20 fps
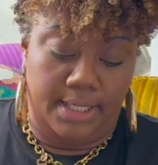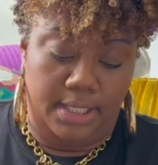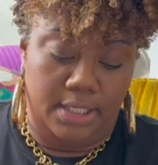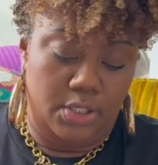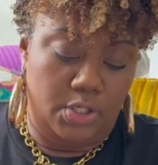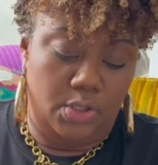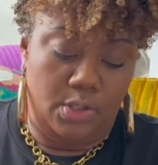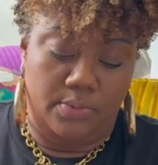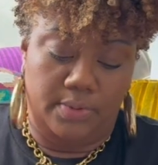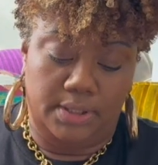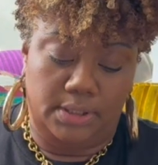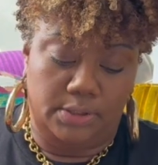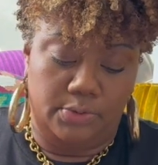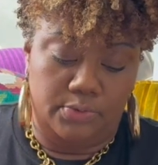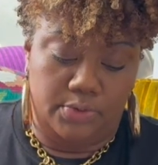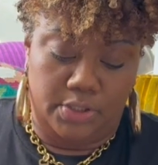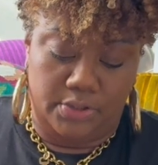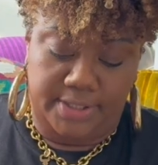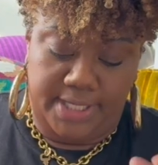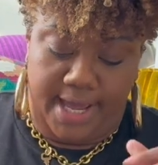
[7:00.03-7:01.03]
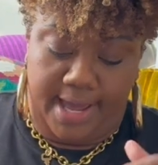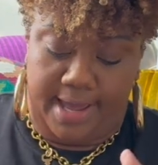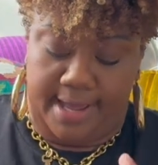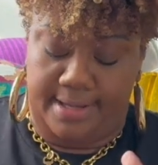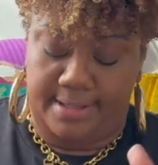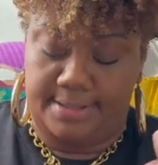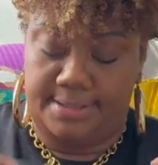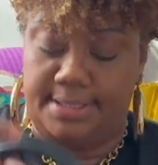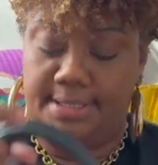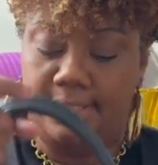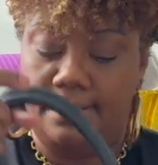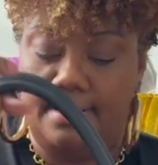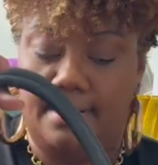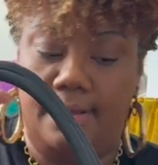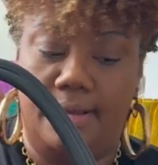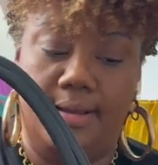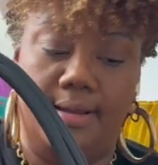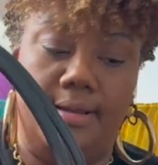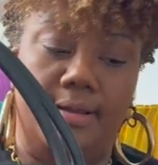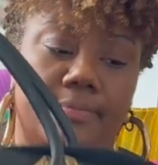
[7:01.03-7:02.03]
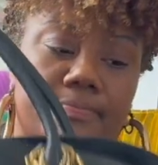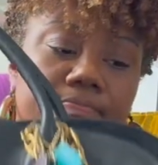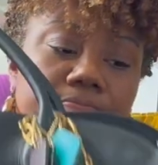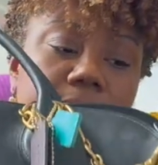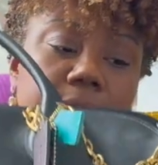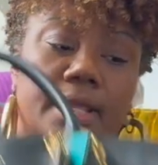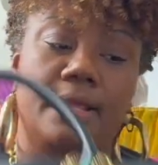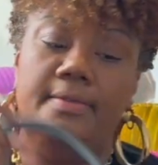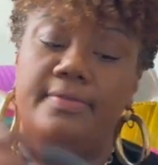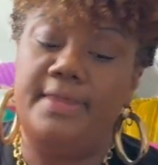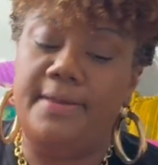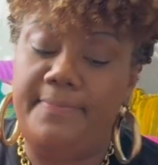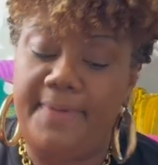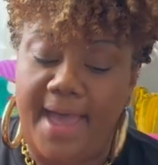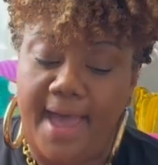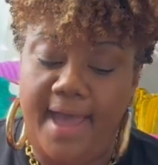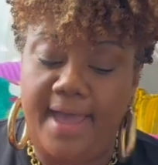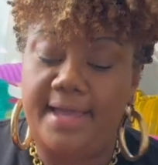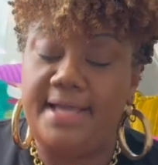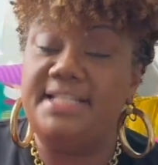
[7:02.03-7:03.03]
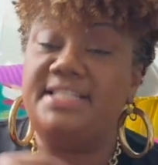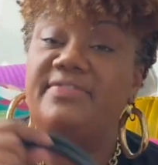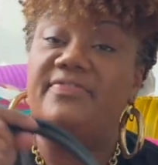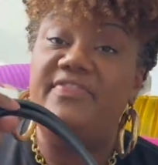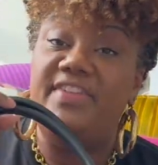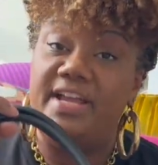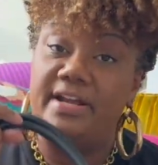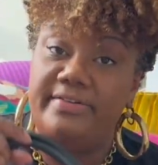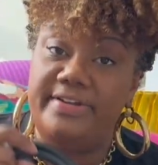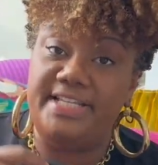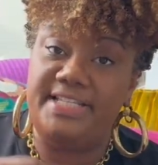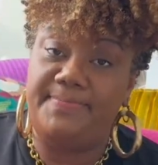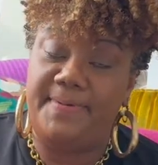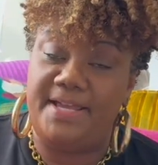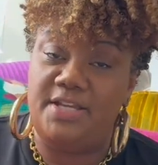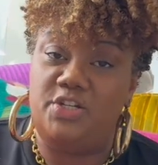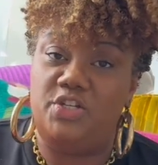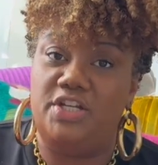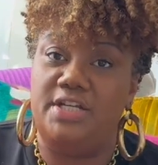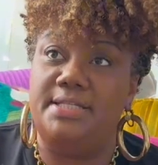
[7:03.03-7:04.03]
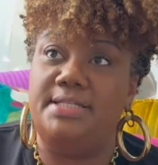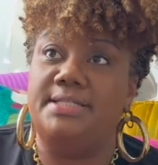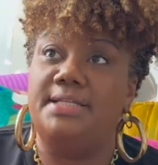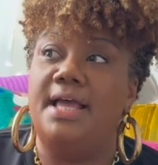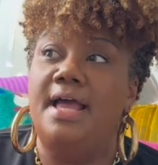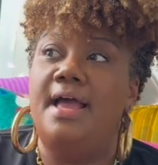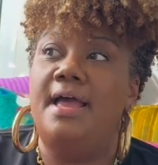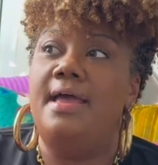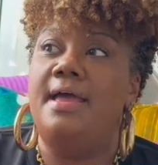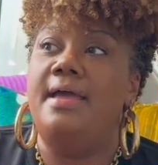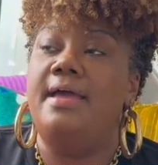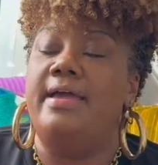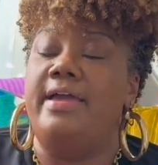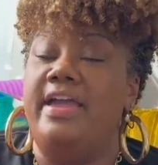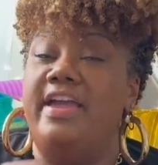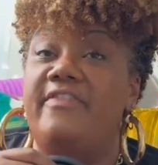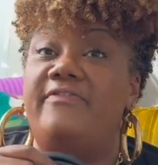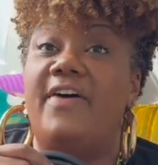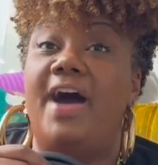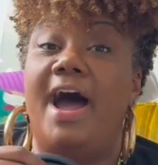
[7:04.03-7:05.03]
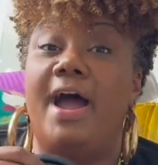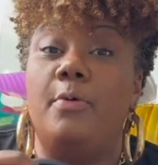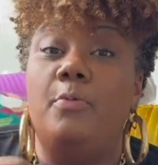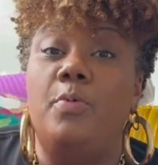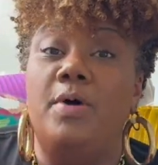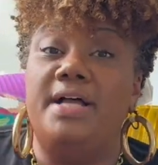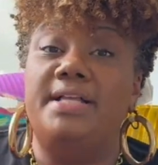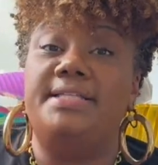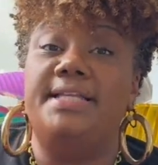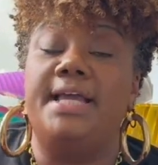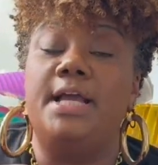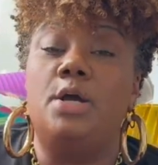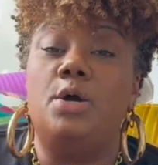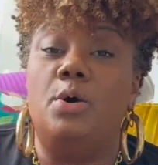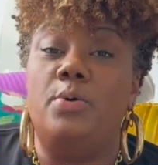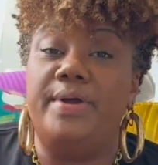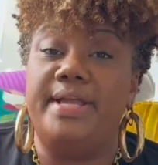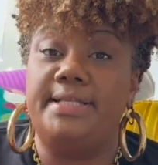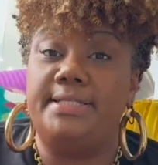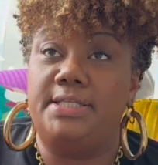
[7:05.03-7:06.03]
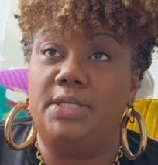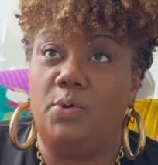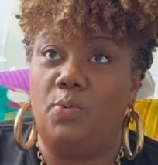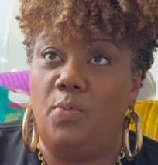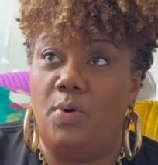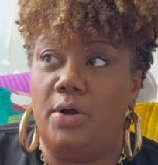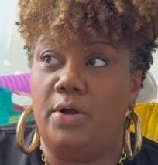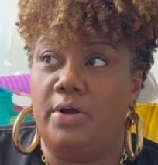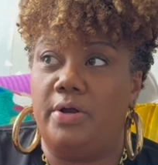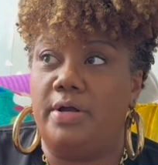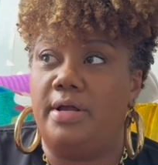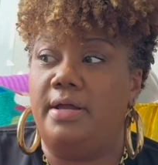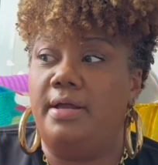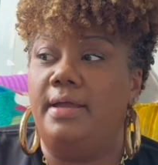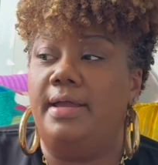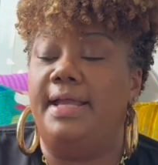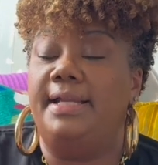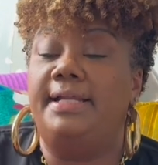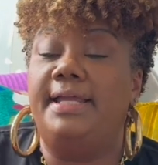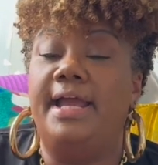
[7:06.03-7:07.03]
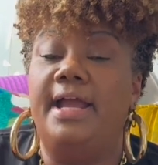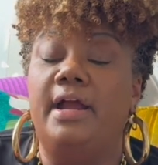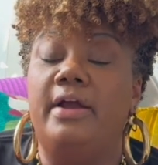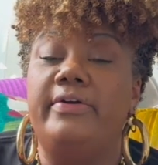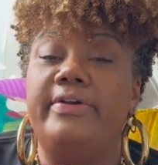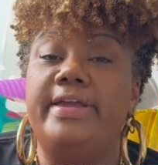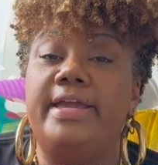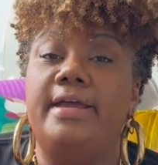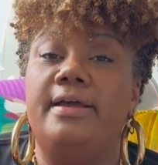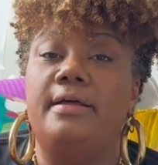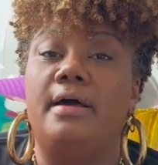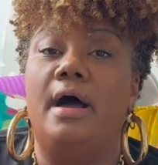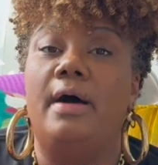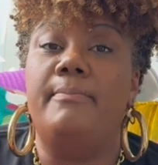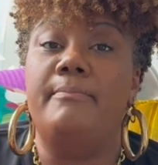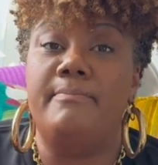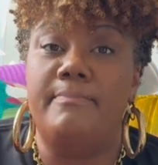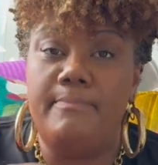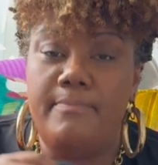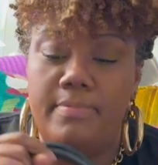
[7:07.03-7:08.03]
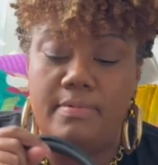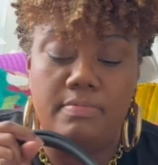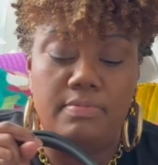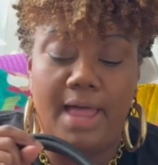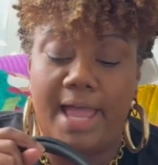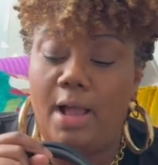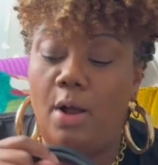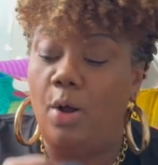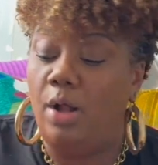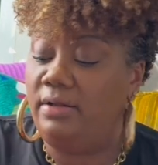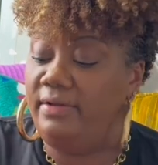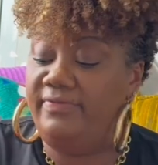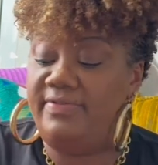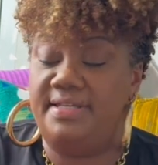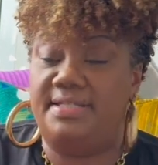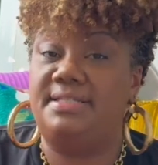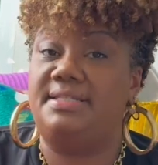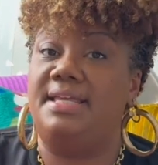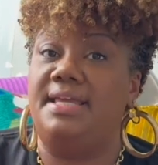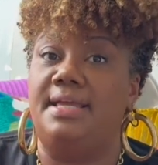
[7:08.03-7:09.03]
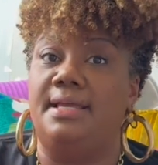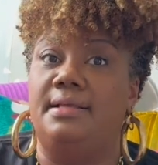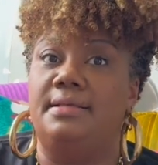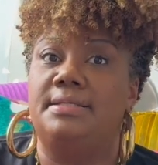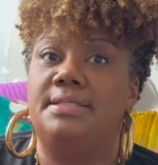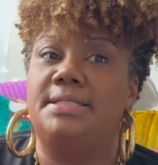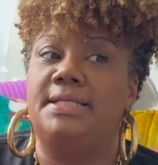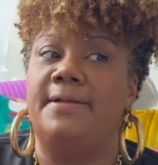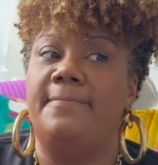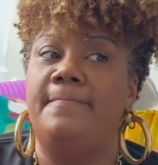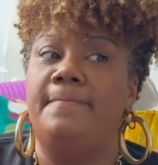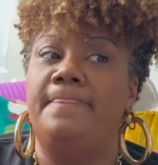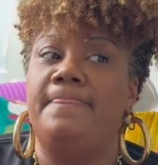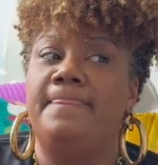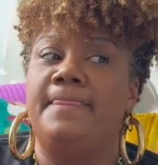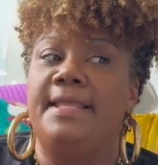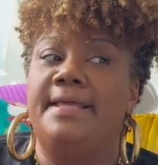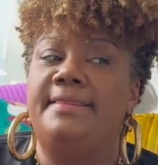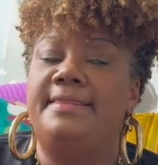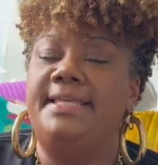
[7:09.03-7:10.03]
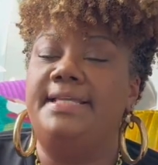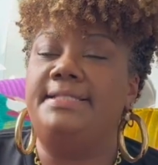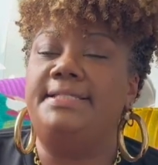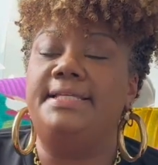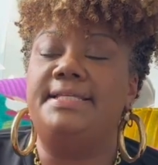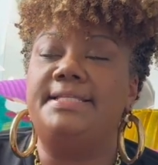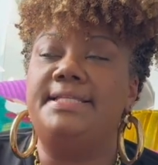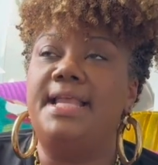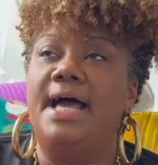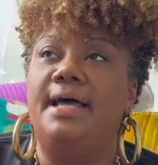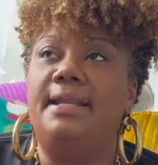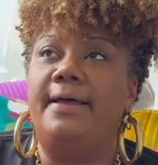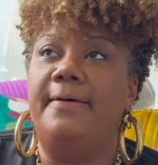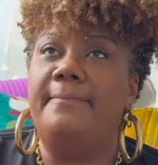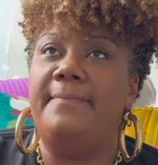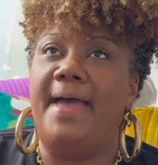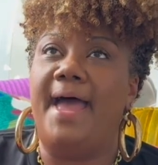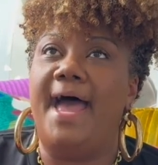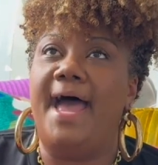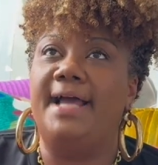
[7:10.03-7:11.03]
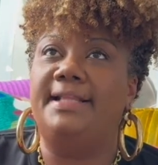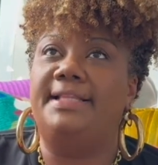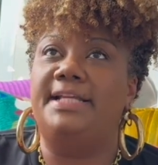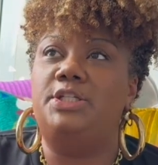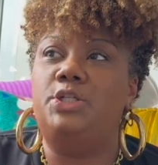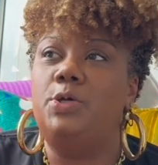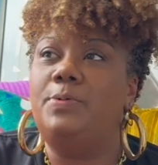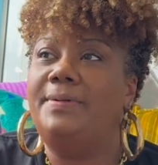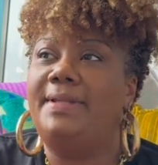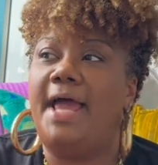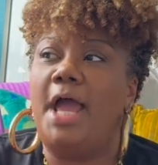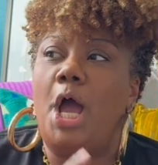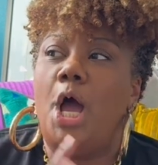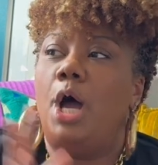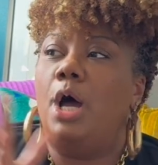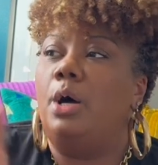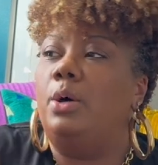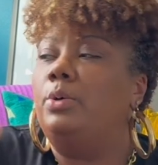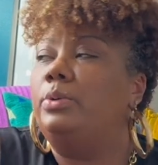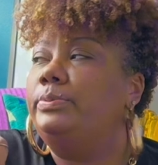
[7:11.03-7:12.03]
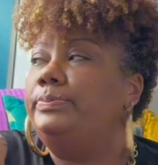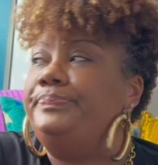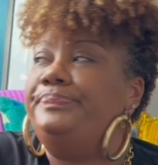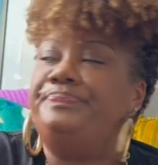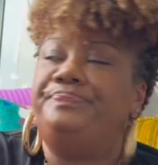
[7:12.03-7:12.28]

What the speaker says: then you don't want to lose your tags. The bag is very spacious. If I wasn't going to work and carrying like all of these things, this is not a bag that you like, oh,